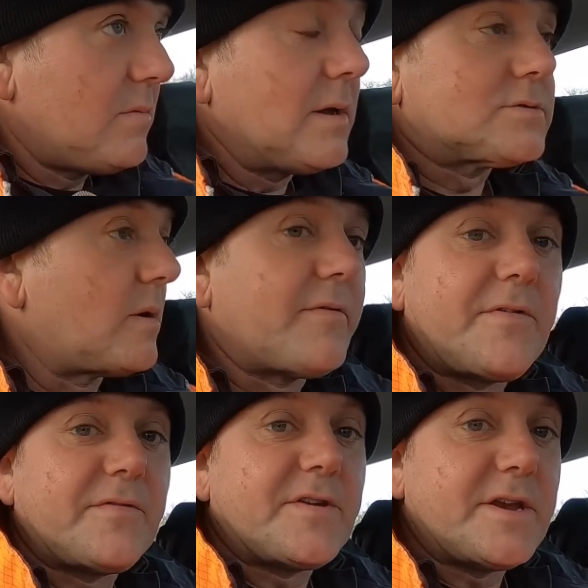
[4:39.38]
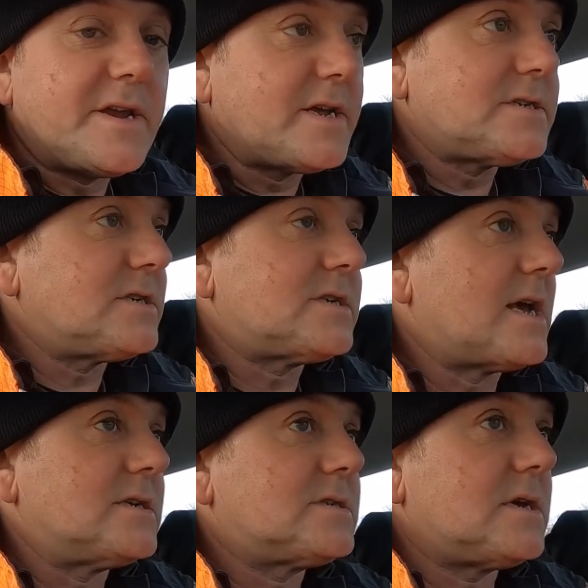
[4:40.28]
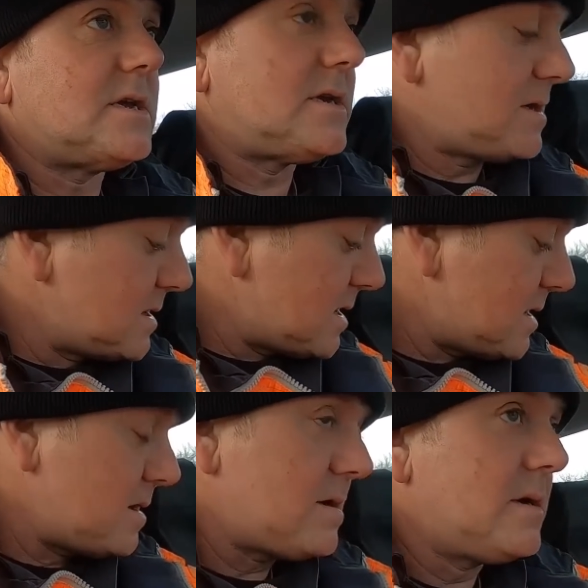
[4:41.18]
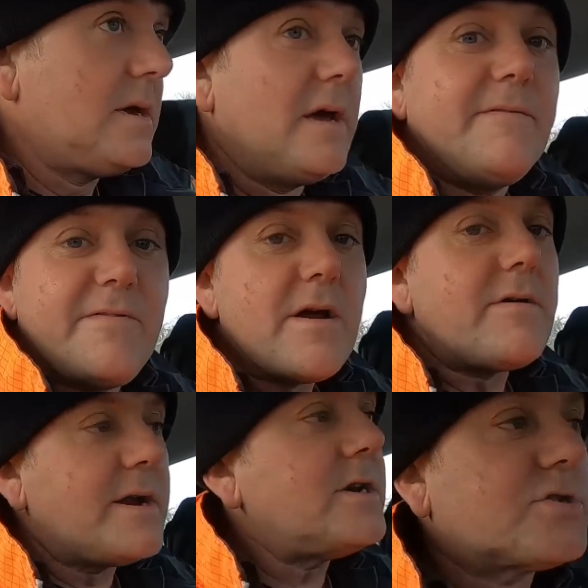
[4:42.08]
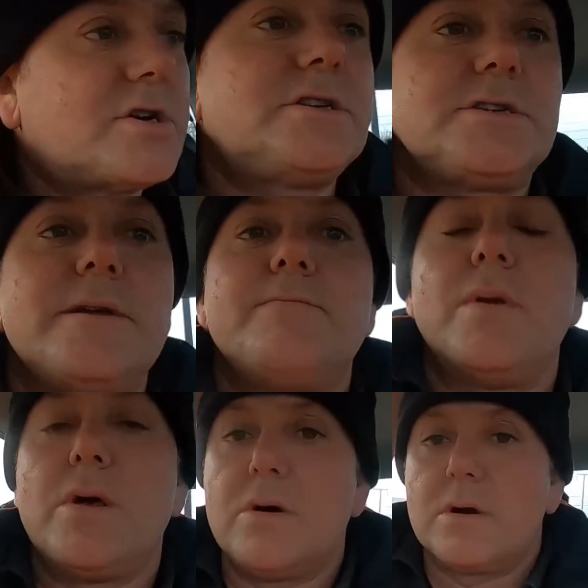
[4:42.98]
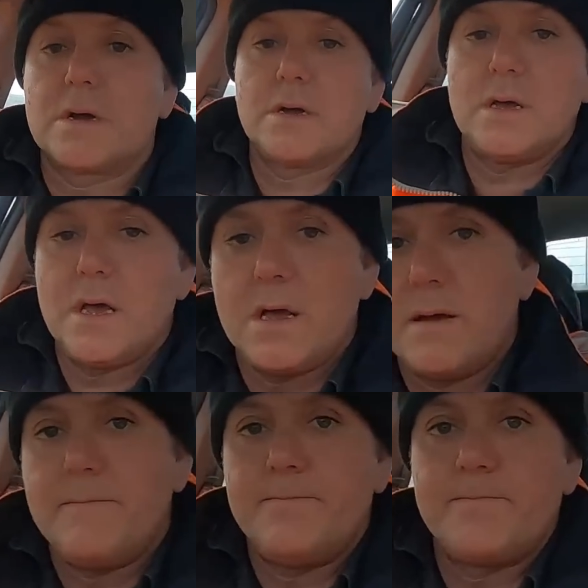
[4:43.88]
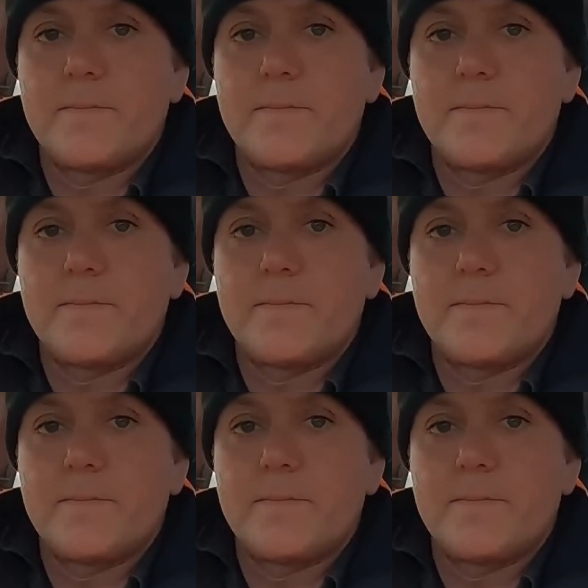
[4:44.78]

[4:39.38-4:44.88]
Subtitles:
well, 12 or 15 years, he says, and very interesting bloke, and